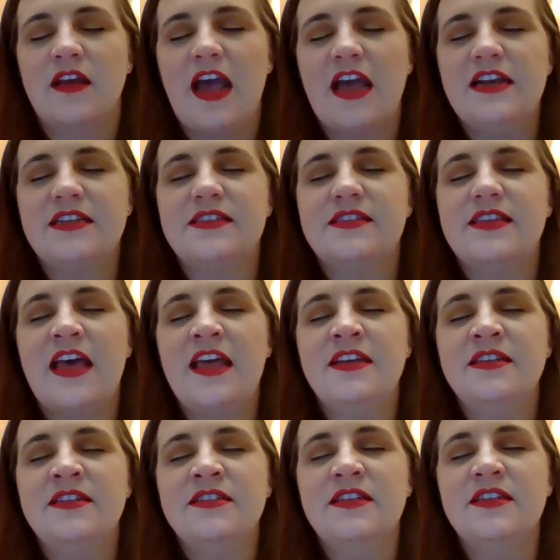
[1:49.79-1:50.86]
and
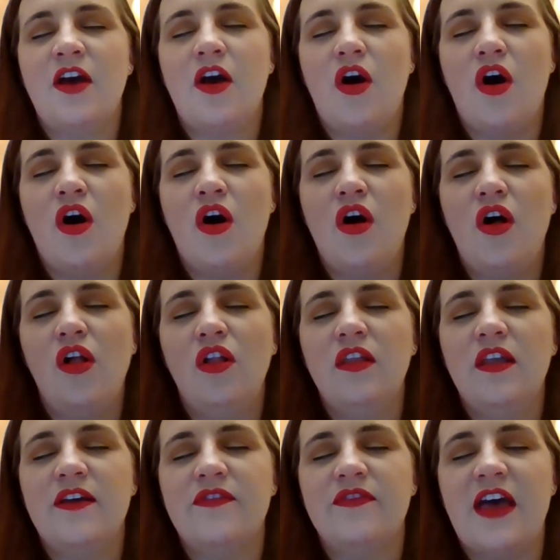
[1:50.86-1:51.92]
send all
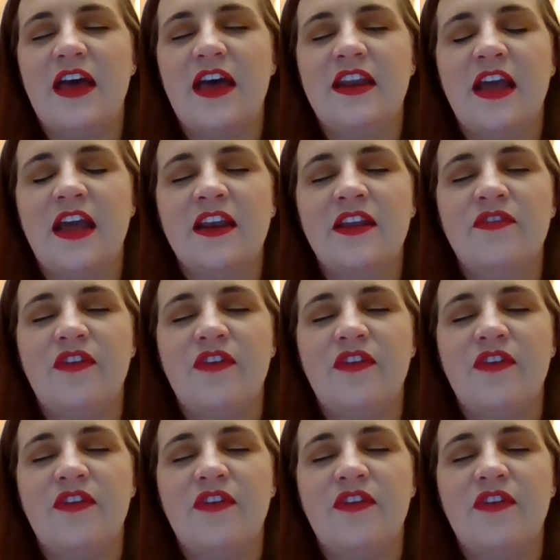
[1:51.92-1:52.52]
of that negative